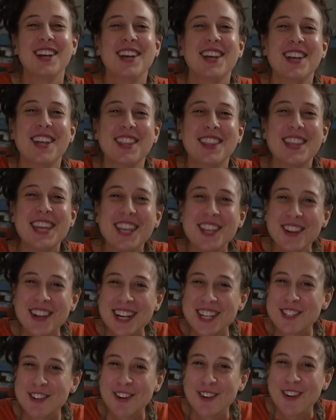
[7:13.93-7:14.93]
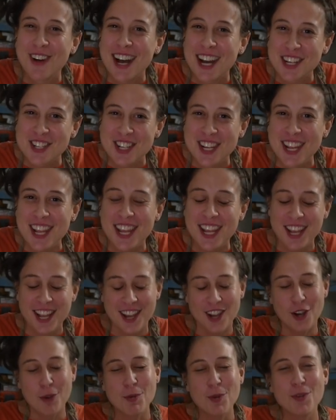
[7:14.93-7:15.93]
Thank you guys for watching.
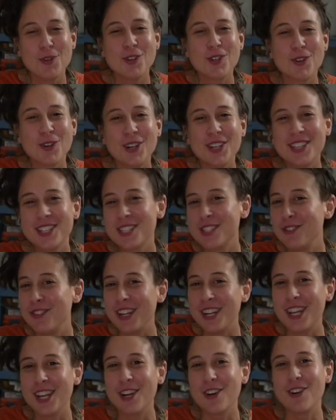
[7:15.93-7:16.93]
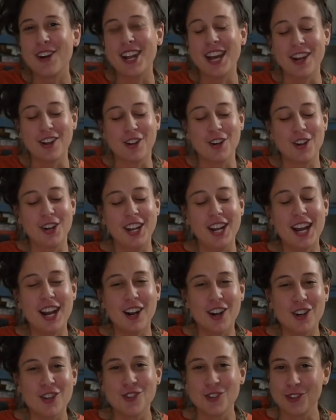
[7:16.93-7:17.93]
Hope you enjoyed this video on how to create
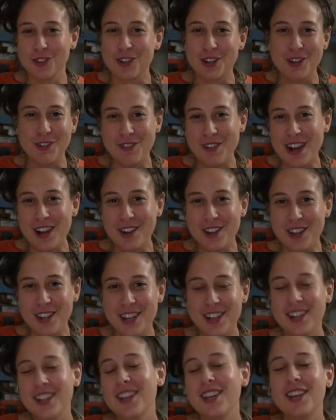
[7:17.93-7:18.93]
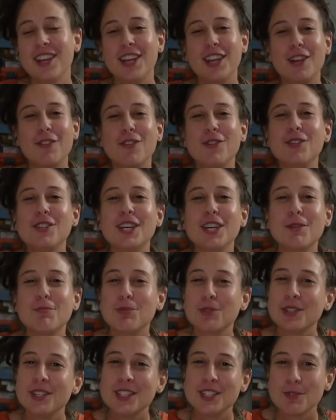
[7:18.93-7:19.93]
our jewelry fountain. If you did,
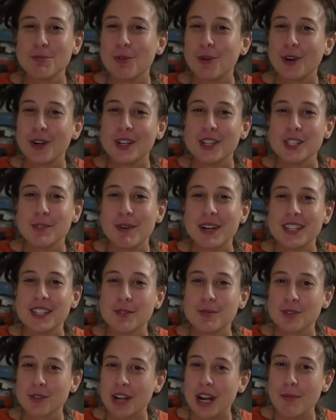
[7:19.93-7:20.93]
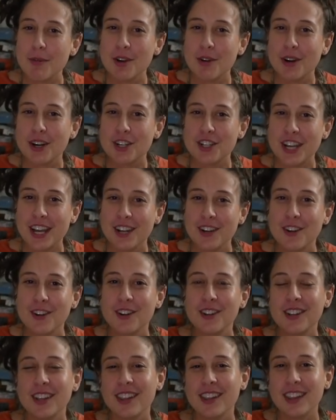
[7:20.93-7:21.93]
please support us by subscribing to our
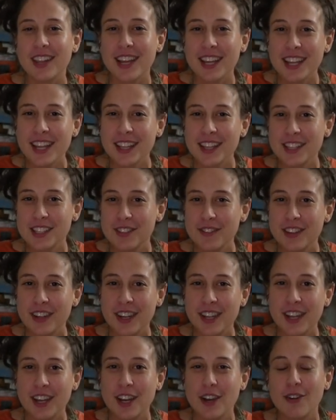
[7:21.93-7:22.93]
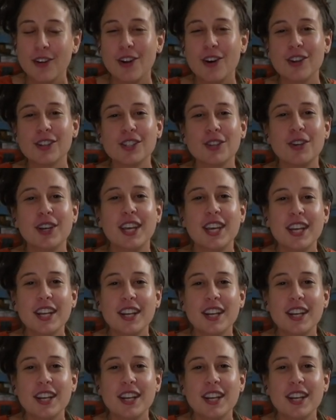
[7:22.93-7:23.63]
channel, liking this video, and also hit